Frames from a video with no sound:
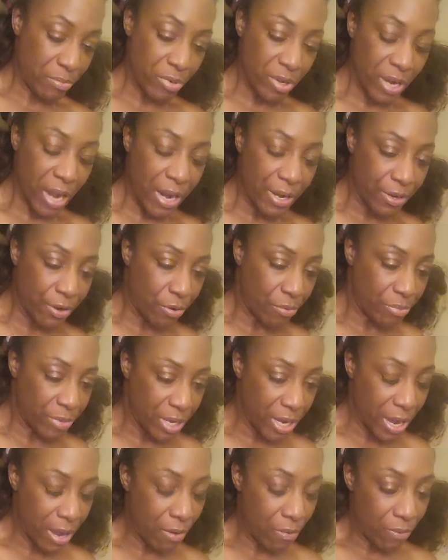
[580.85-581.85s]
But I know
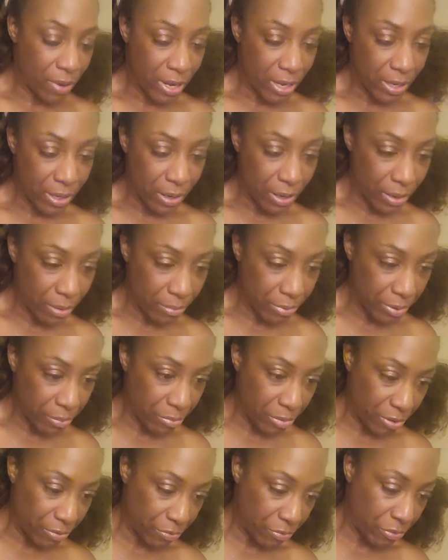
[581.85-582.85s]
me, I'll wake up in the
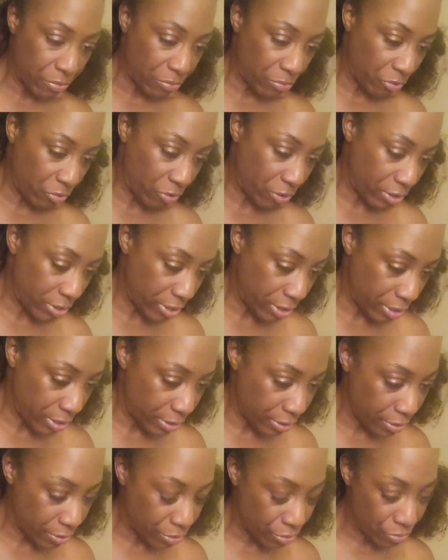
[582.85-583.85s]
middle of the morning
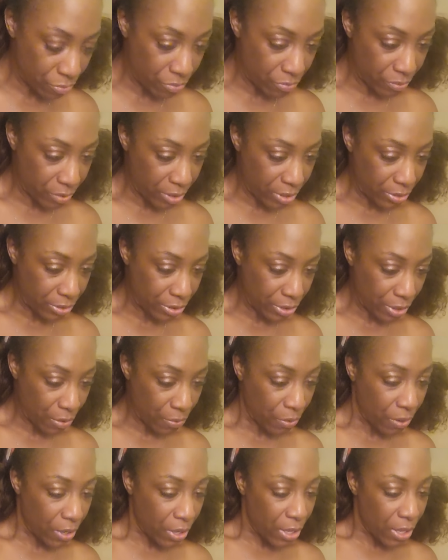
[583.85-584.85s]
and do a read.
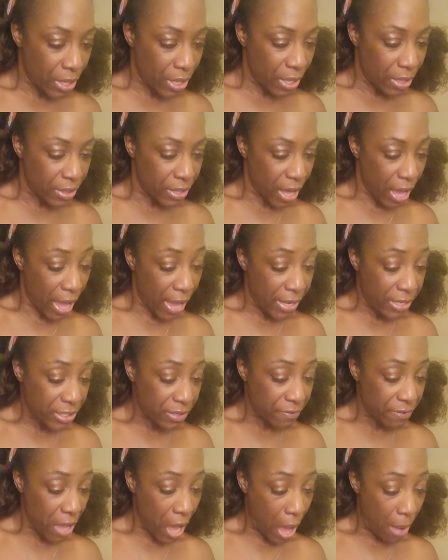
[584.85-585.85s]
So the Ace
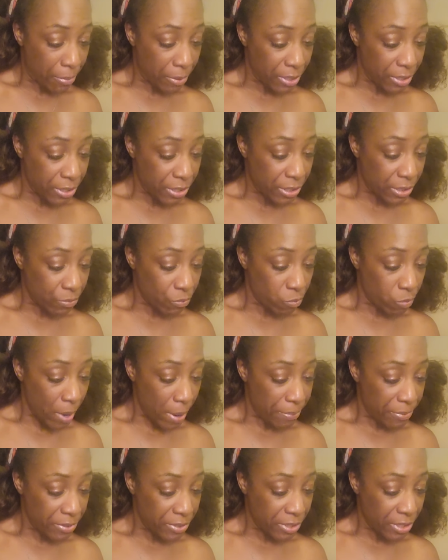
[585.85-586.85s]
of Goblets
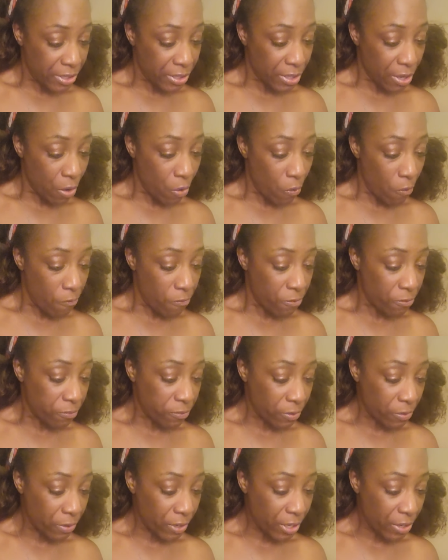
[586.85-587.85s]
represent the
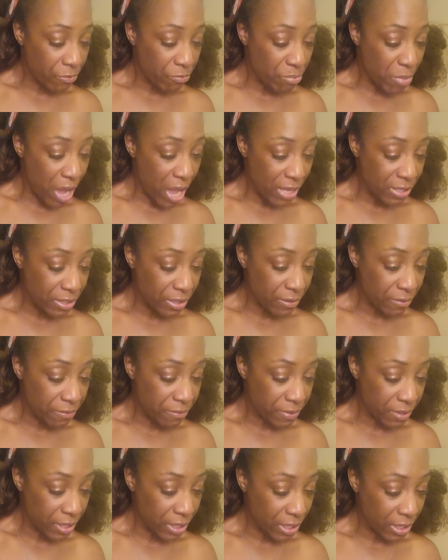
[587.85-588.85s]
overflowing of positive
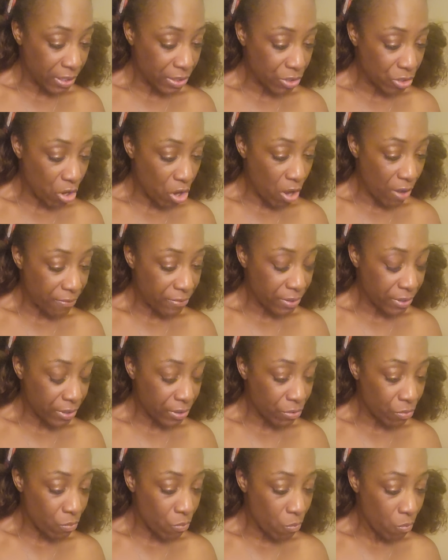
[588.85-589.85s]
feelings, often
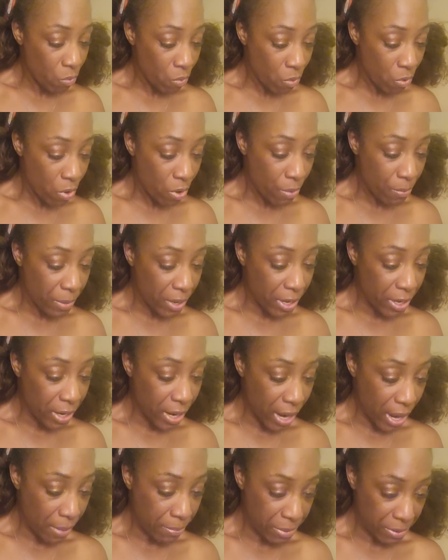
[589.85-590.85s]
the warm and
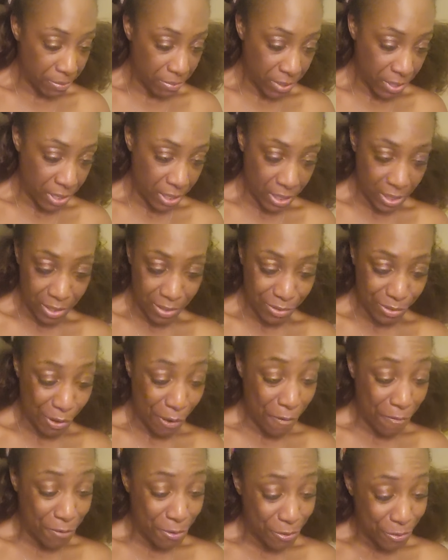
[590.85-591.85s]
happy beginnings
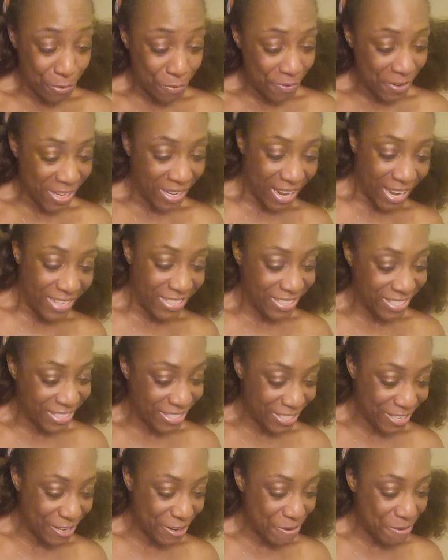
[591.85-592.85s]
of a new
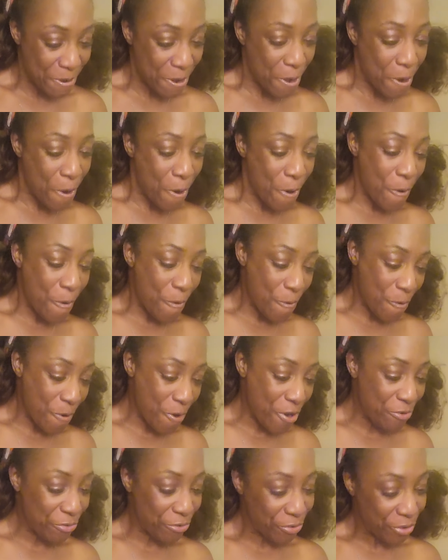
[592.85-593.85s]
relationship
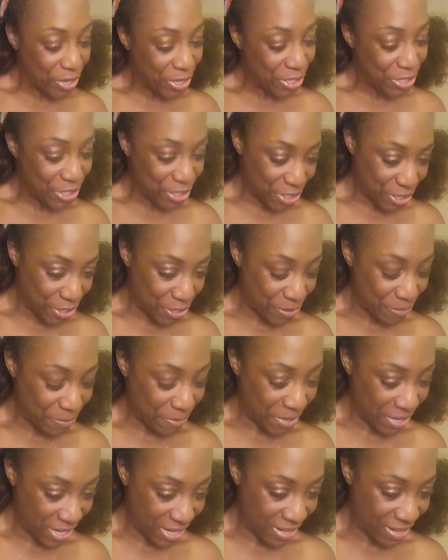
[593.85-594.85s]
or friendship
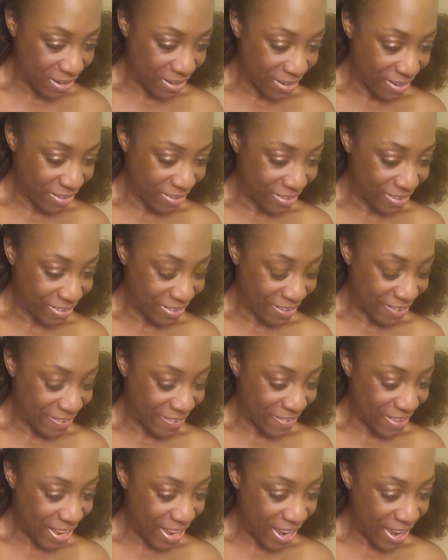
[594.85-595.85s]
here,
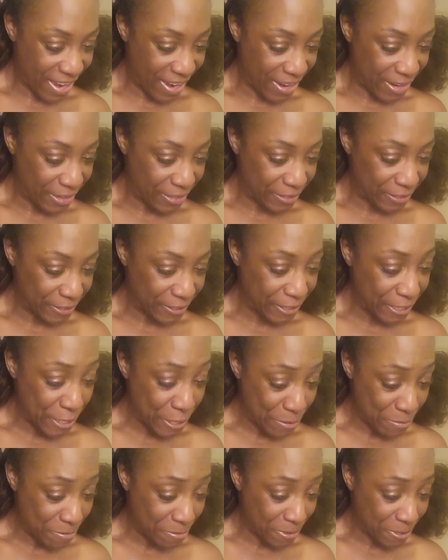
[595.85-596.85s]
okay,
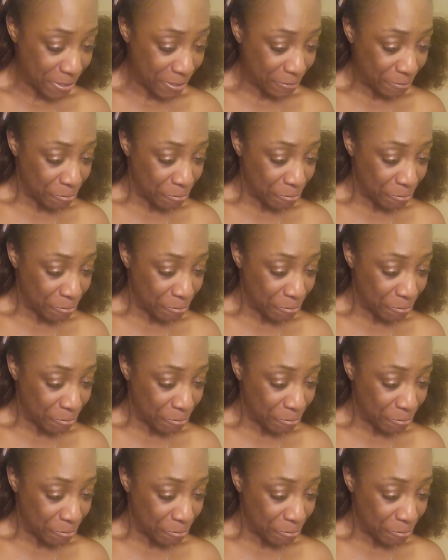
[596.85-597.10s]
Libra.